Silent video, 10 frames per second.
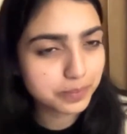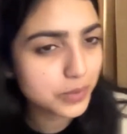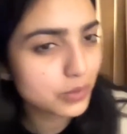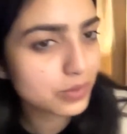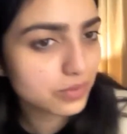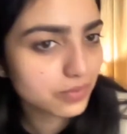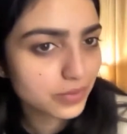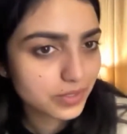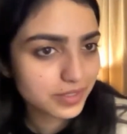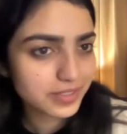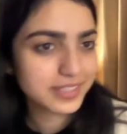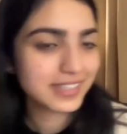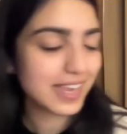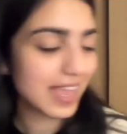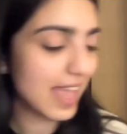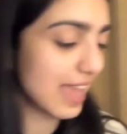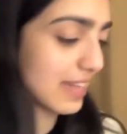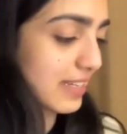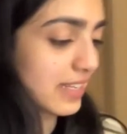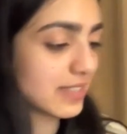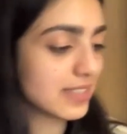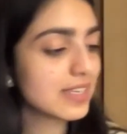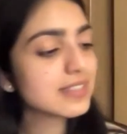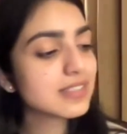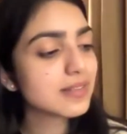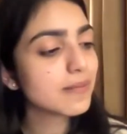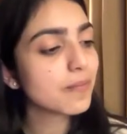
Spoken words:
beautiful. And it says,